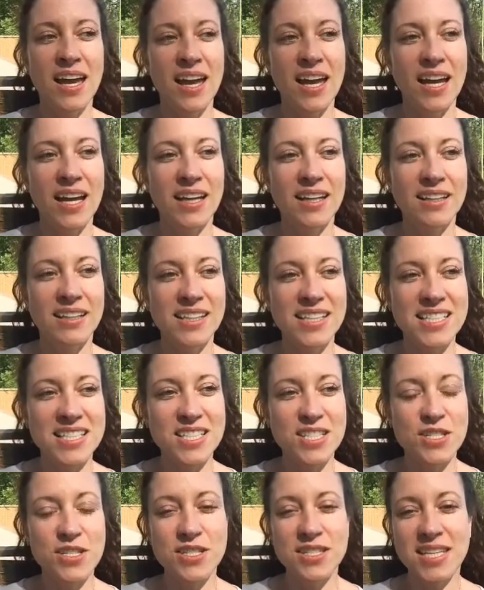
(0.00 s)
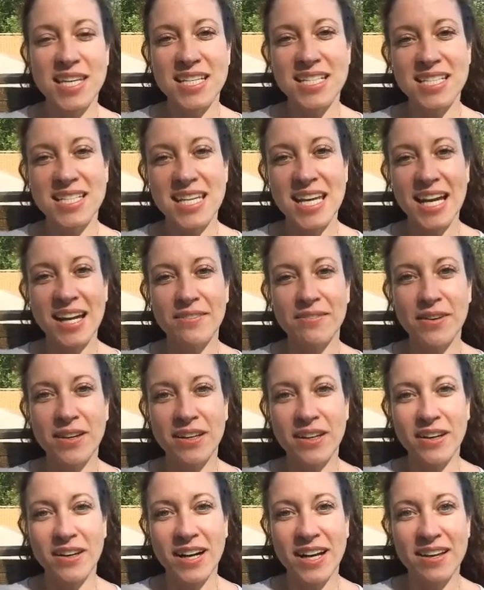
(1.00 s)
And let's just say today I
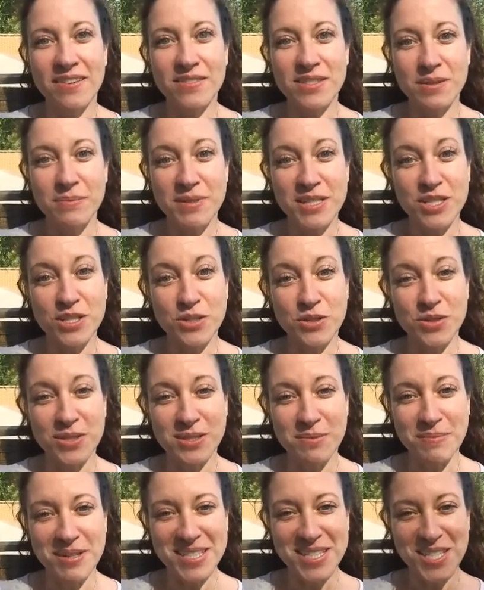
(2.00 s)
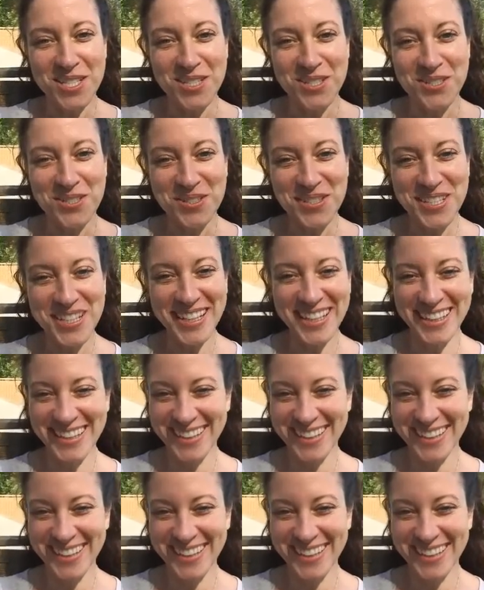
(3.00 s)
found out I have some issues in my tissues.